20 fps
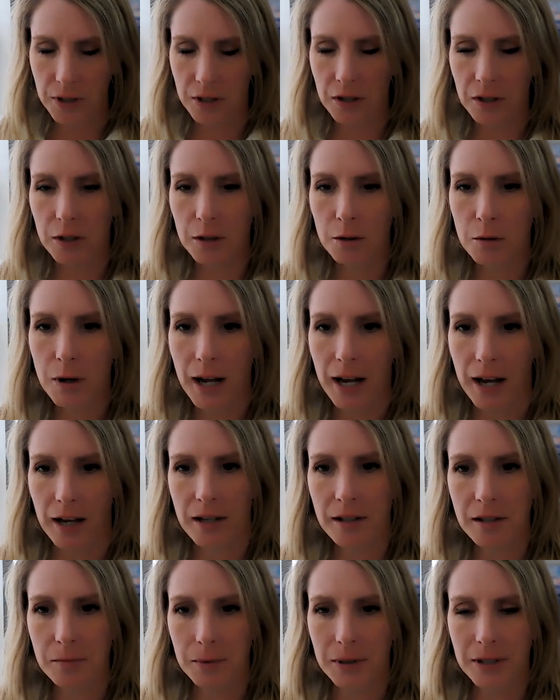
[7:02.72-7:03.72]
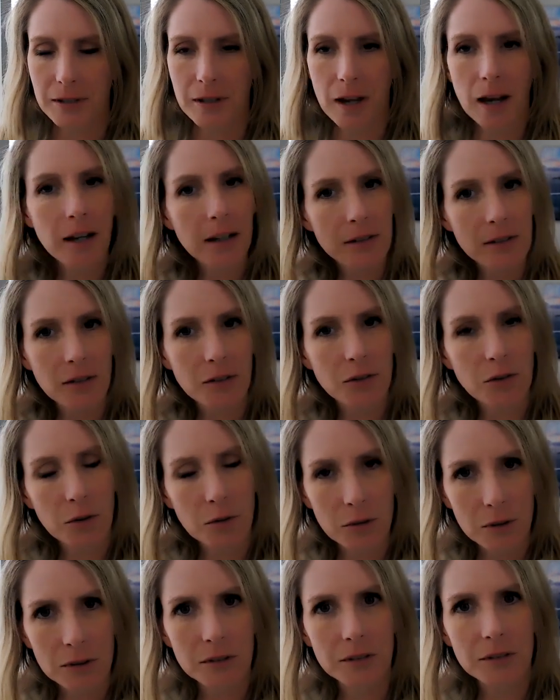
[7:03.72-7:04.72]
in the US because that is a
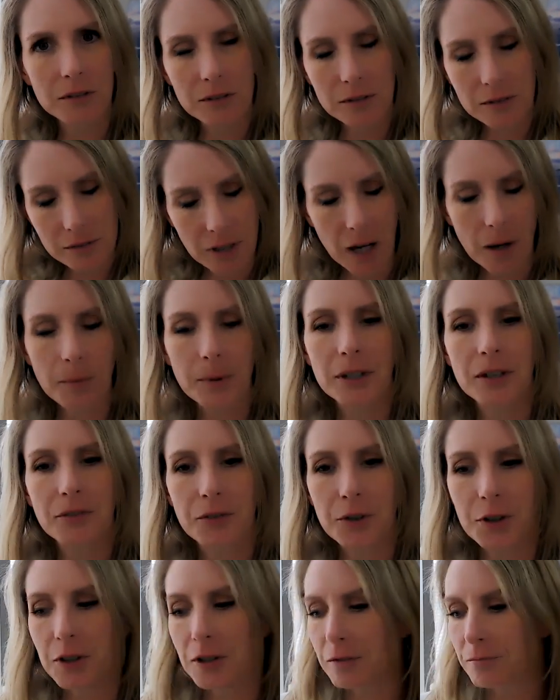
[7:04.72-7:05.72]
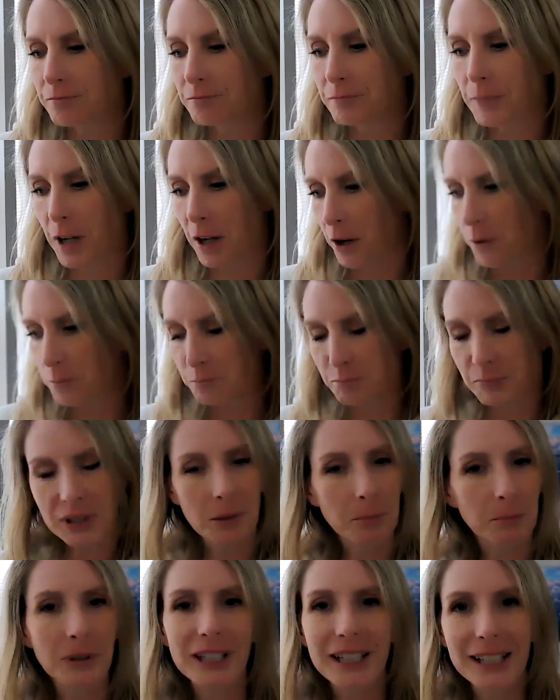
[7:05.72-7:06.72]
total topic for a
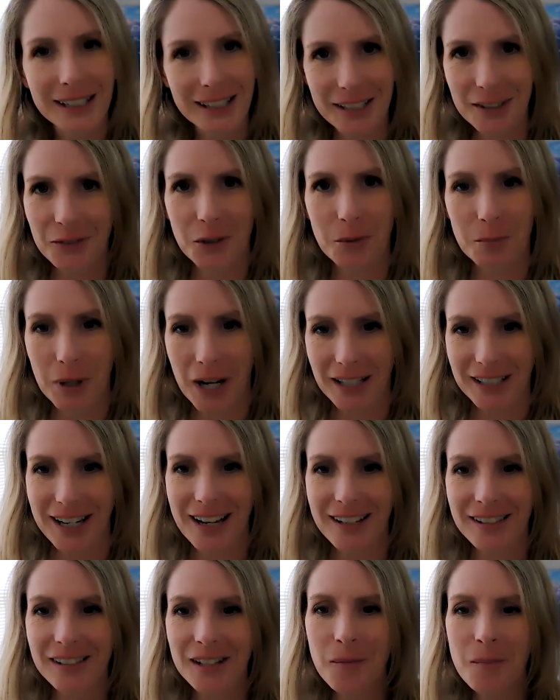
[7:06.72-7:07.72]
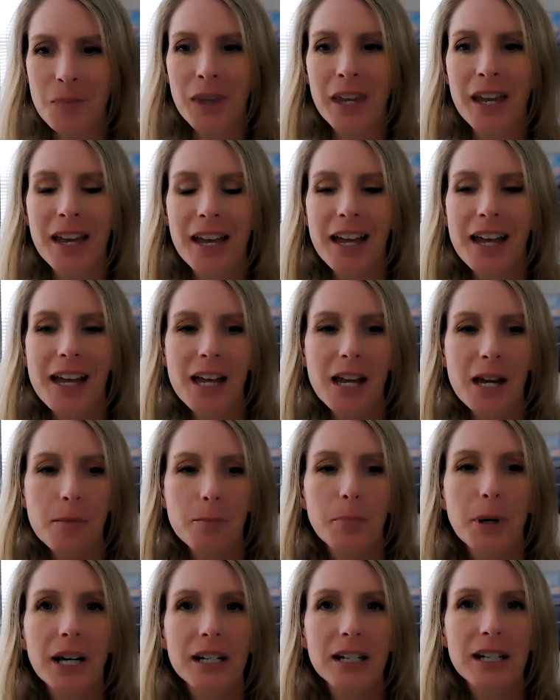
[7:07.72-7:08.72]
completely different podcast.
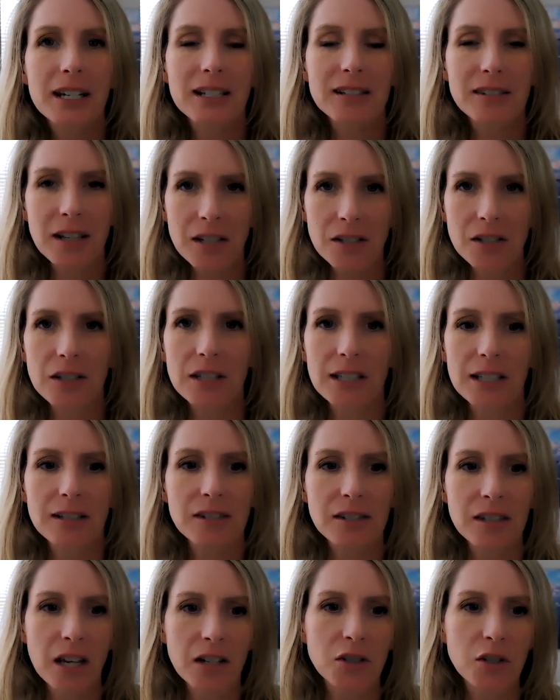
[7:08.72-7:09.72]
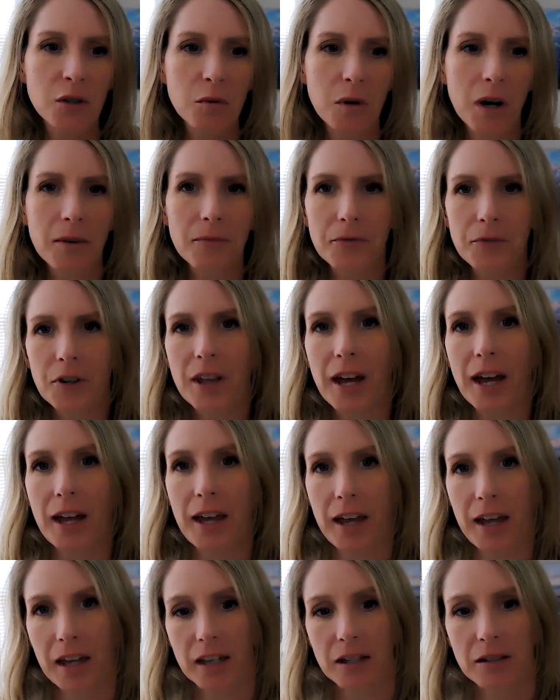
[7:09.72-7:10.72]
But essentially, it sets you up for
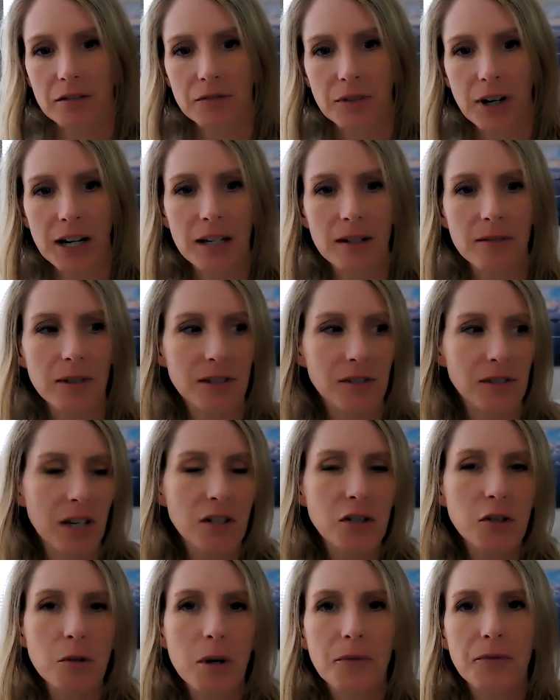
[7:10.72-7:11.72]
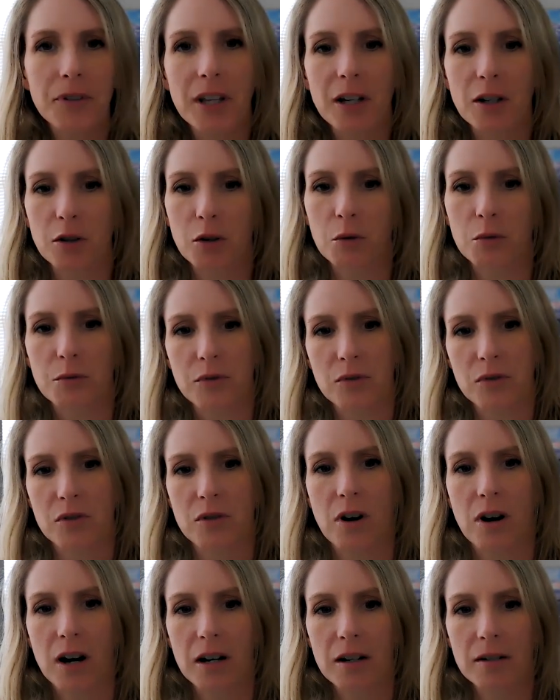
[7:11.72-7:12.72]
that A, right? It sets you up for that gold
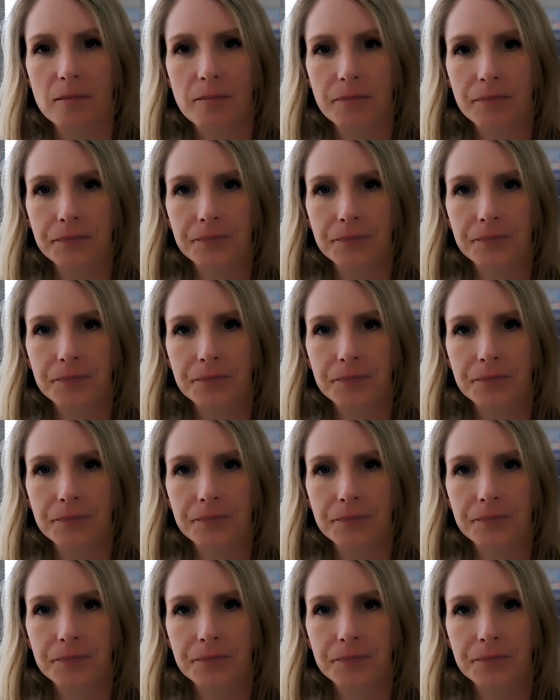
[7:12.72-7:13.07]
star.